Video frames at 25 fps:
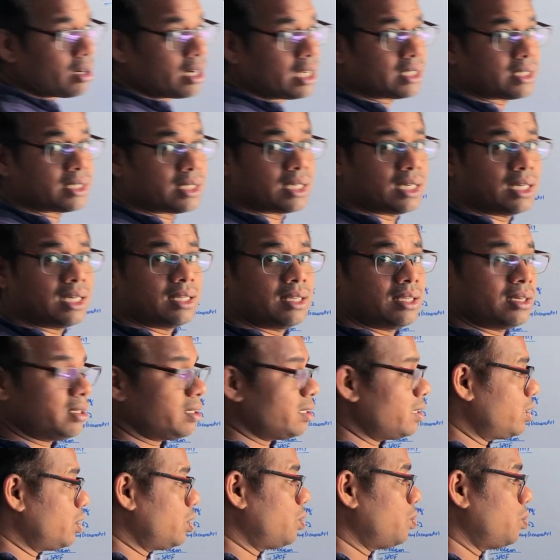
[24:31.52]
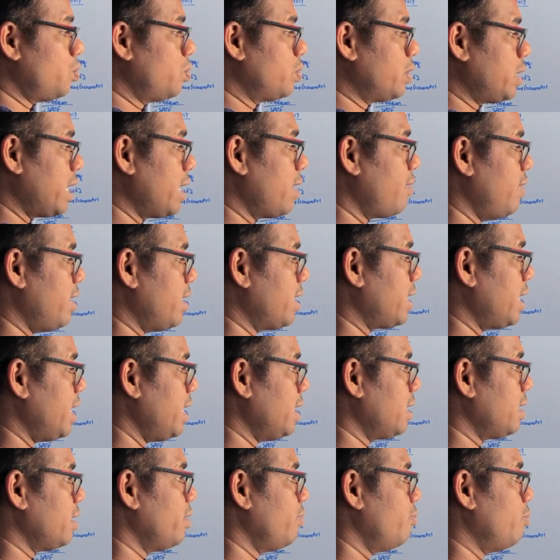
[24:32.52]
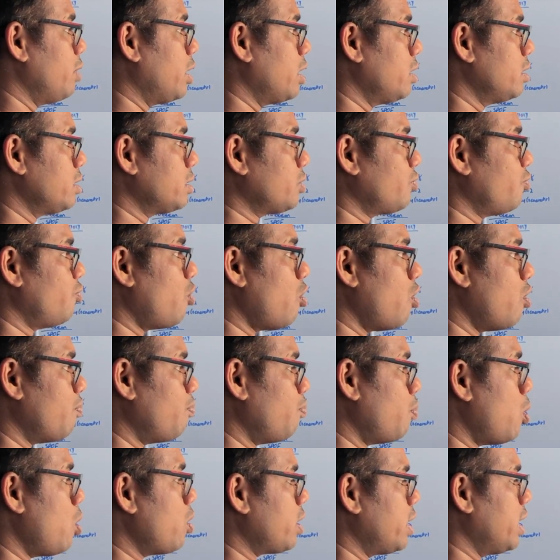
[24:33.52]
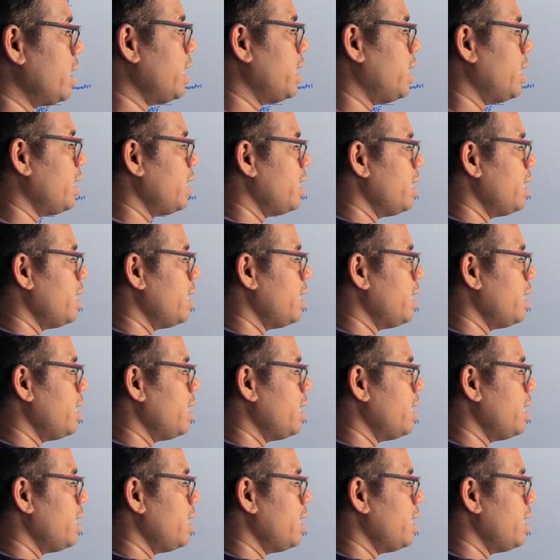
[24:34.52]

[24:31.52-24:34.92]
necessarily the 2 terabyte, right? Because for per day,